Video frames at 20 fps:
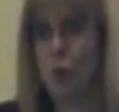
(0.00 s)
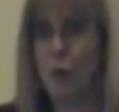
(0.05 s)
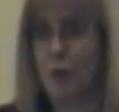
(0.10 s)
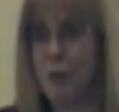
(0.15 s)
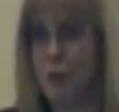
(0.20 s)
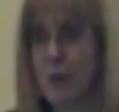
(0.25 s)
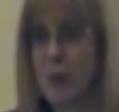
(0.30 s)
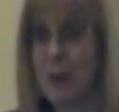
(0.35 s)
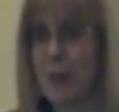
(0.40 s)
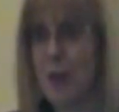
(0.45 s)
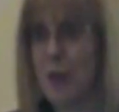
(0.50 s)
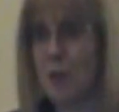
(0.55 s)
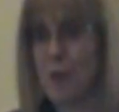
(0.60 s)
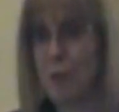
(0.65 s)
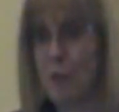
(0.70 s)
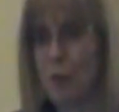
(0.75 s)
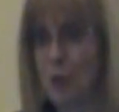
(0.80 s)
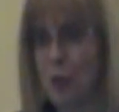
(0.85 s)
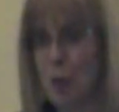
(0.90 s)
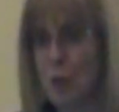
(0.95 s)
two different
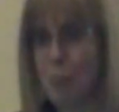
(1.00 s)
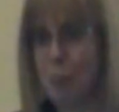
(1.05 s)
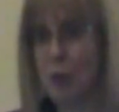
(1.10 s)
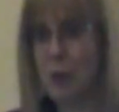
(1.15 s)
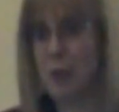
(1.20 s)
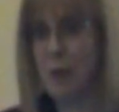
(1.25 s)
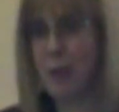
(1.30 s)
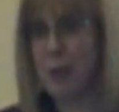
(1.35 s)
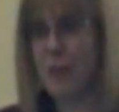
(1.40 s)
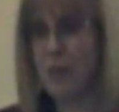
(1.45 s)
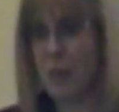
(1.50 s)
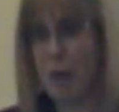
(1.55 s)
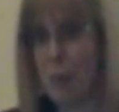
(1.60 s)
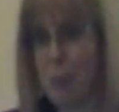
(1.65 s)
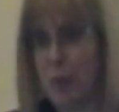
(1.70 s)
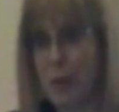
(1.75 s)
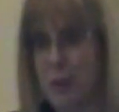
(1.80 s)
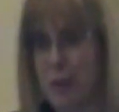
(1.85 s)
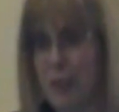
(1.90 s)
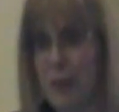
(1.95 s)
kinds of interpreting,
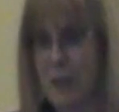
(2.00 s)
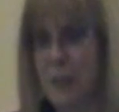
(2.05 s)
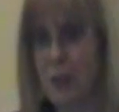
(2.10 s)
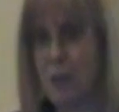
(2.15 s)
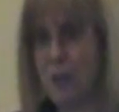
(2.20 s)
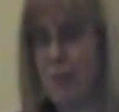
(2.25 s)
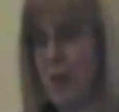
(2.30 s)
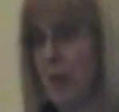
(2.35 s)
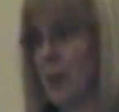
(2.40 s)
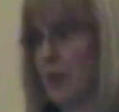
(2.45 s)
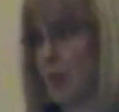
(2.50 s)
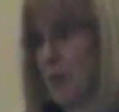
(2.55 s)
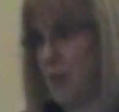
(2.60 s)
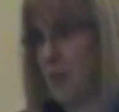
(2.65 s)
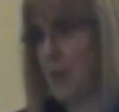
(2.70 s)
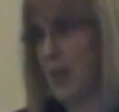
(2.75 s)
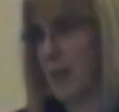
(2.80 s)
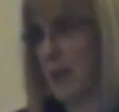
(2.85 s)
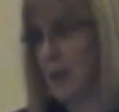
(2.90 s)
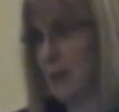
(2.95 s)
simultaneous and
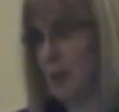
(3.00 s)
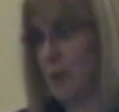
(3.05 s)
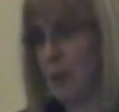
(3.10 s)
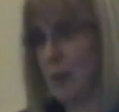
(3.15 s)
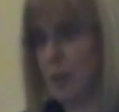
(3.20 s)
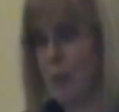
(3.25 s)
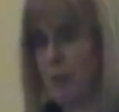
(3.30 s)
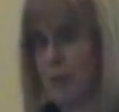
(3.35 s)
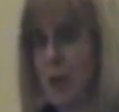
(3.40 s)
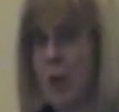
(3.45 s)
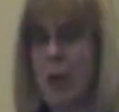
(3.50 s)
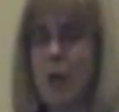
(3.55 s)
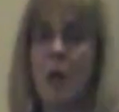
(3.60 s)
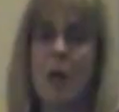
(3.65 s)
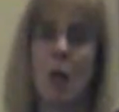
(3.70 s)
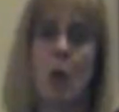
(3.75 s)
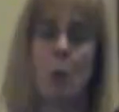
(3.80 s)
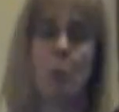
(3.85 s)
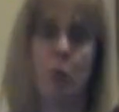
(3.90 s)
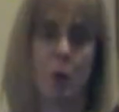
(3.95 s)
consecutive.
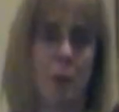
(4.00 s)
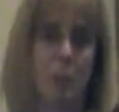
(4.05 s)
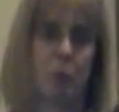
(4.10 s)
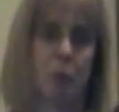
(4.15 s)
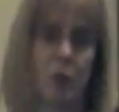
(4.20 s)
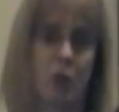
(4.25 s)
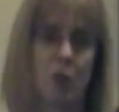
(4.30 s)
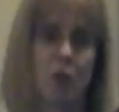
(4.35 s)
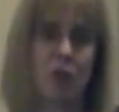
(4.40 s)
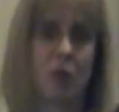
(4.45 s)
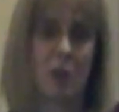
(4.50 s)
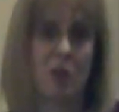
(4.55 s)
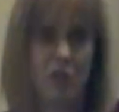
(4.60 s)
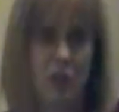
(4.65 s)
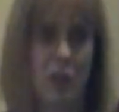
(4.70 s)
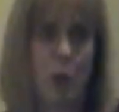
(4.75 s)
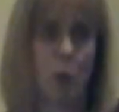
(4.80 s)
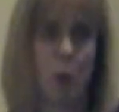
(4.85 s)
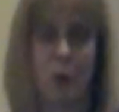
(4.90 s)
Preparation is